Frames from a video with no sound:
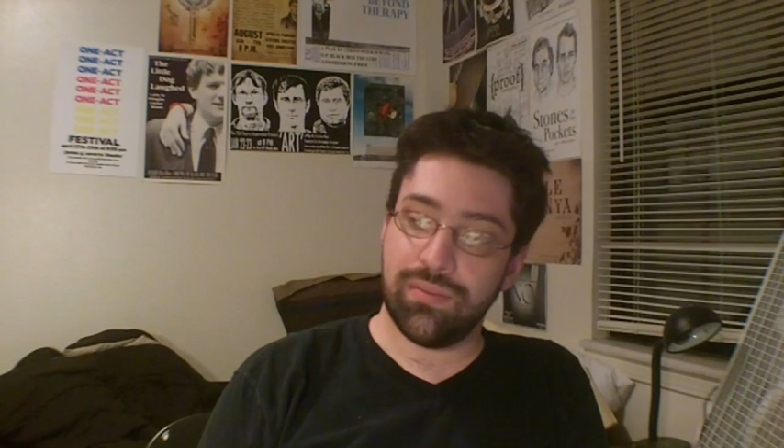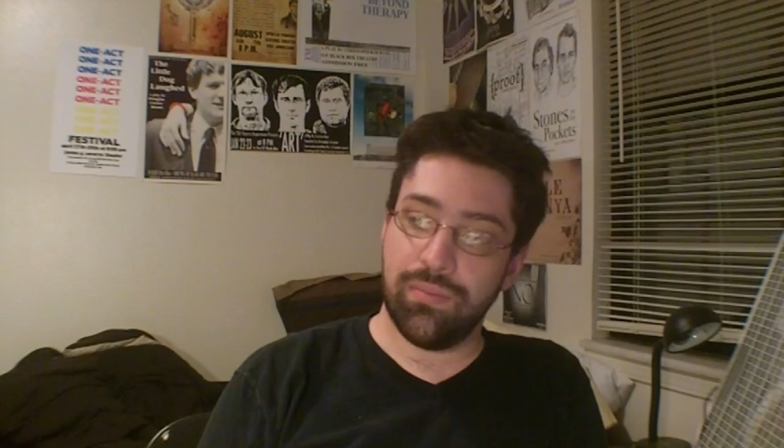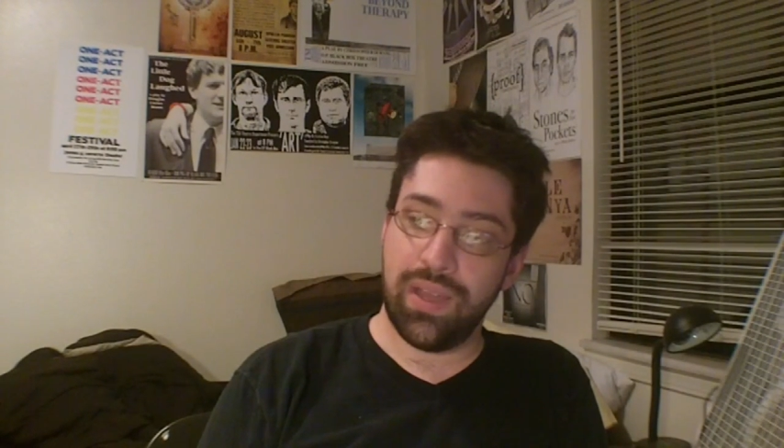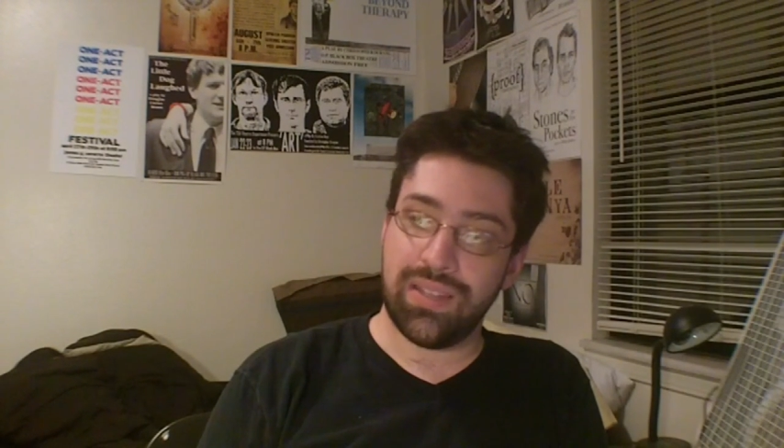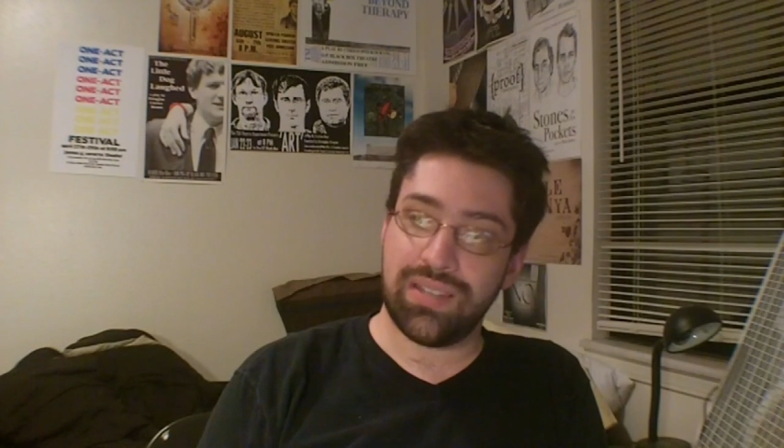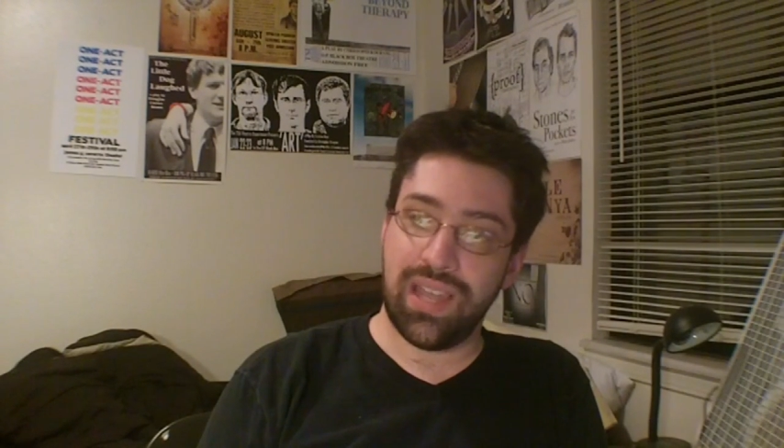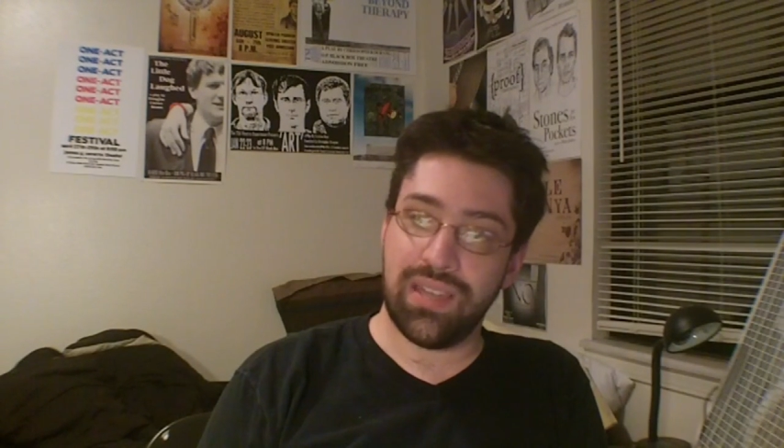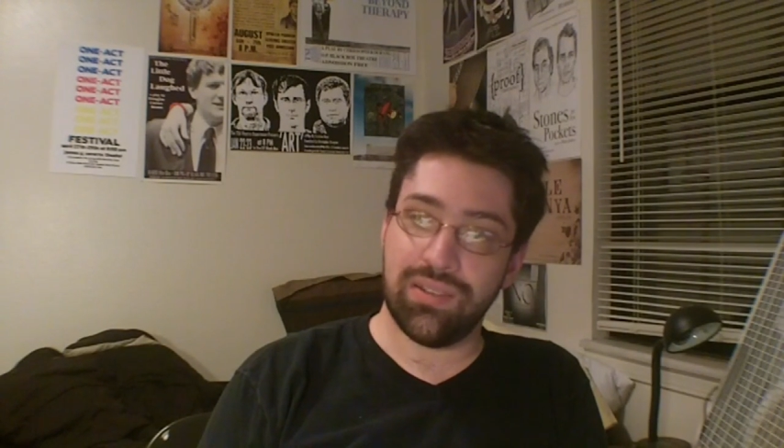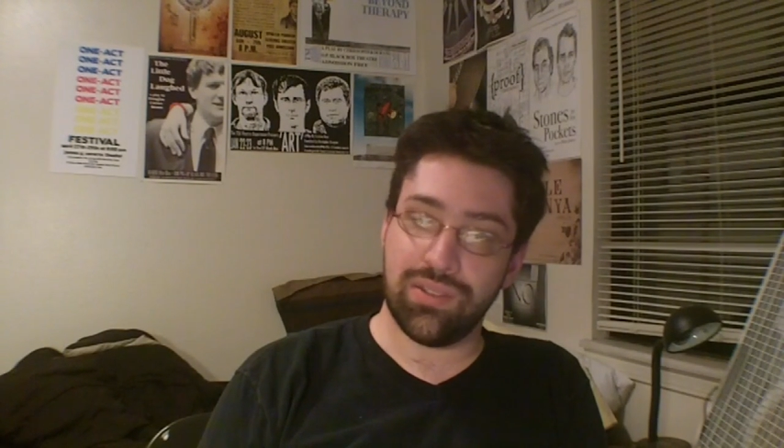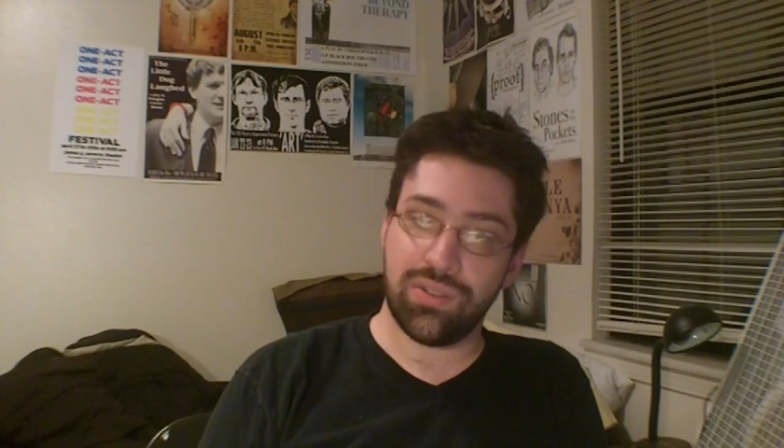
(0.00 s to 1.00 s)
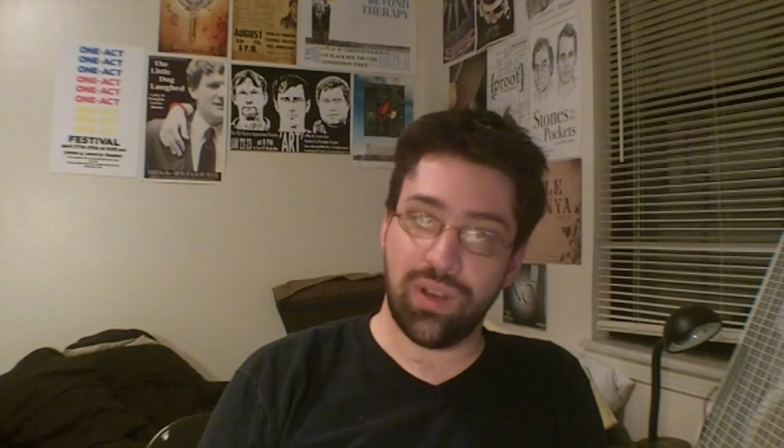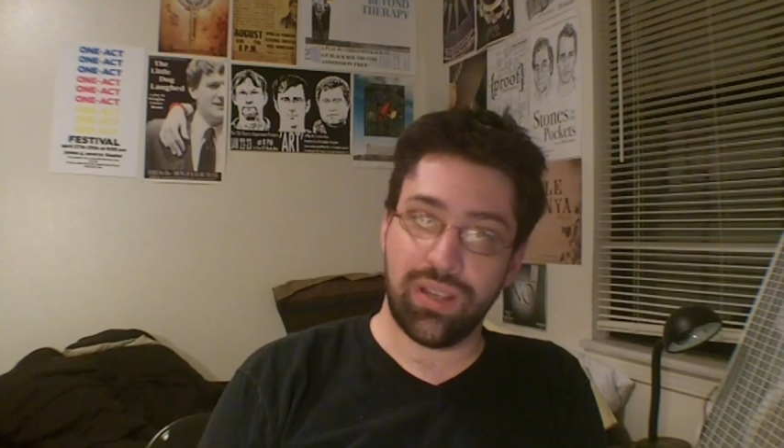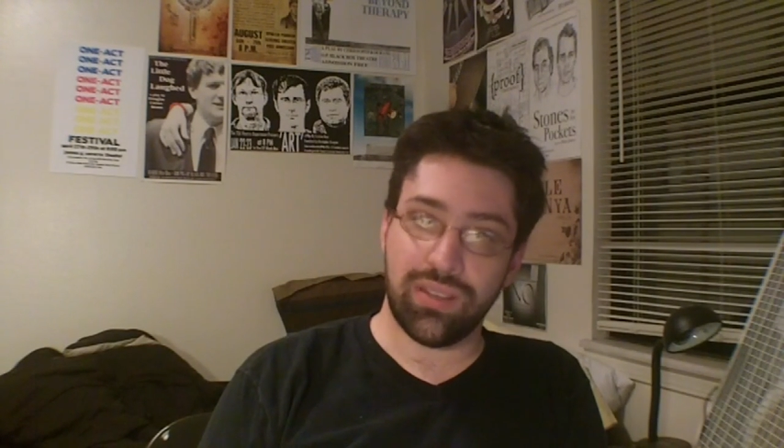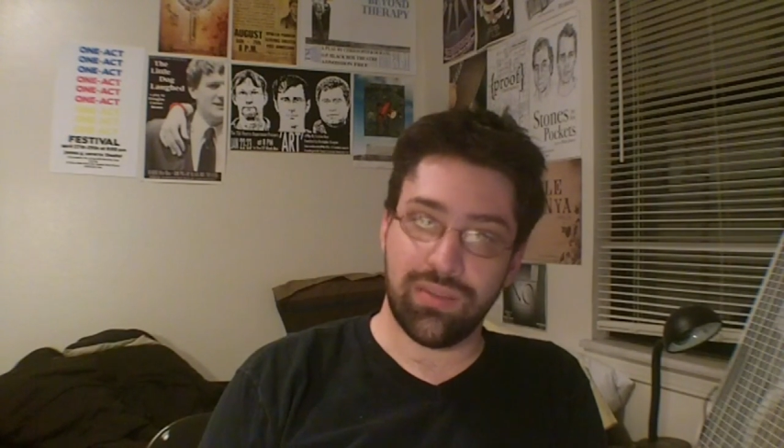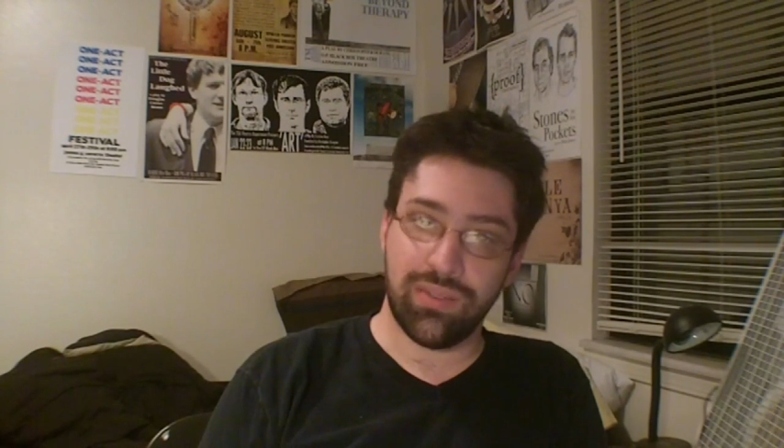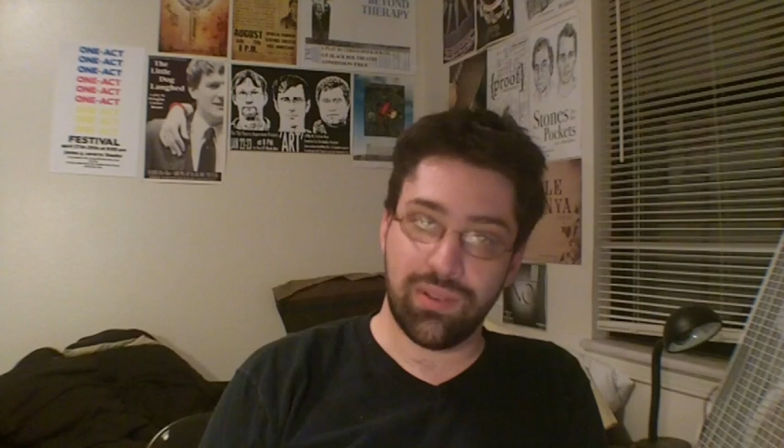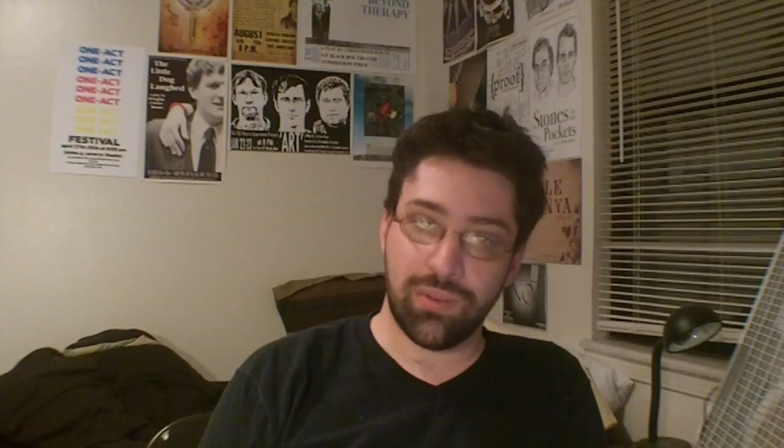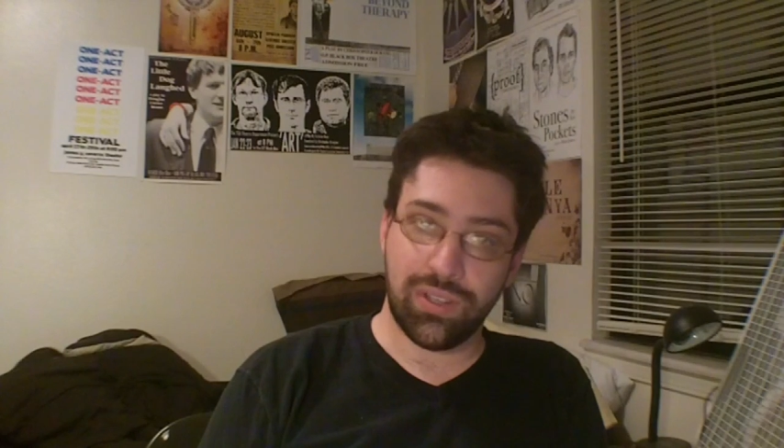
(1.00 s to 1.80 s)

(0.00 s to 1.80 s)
maintain the strength of our